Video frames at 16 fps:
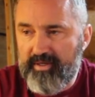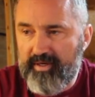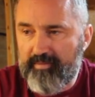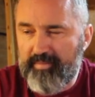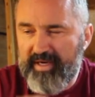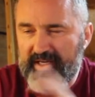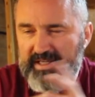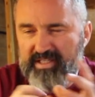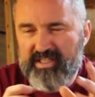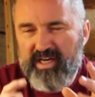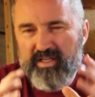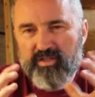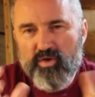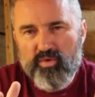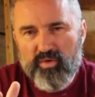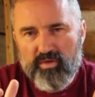but it's
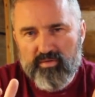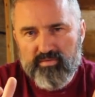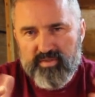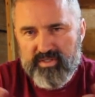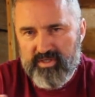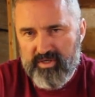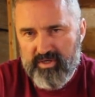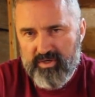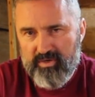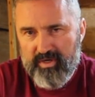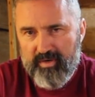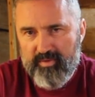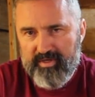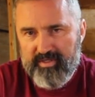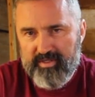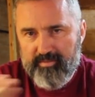not local. So I
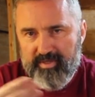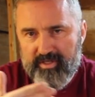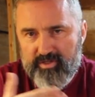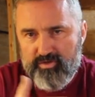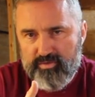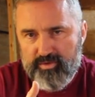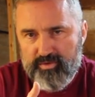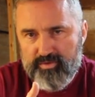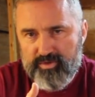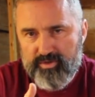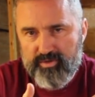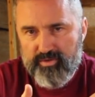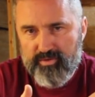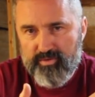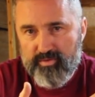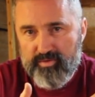wanted to be true
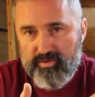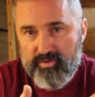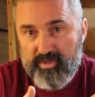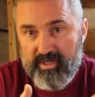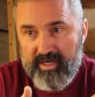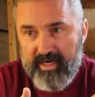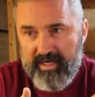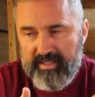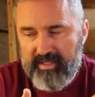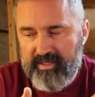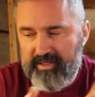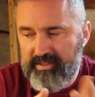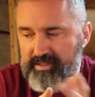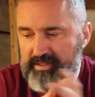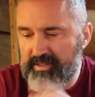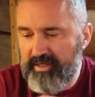to the
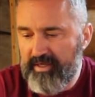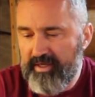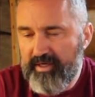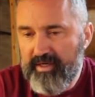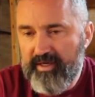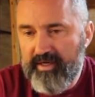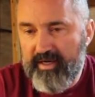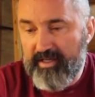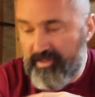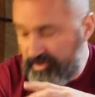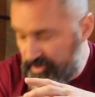guidelines. And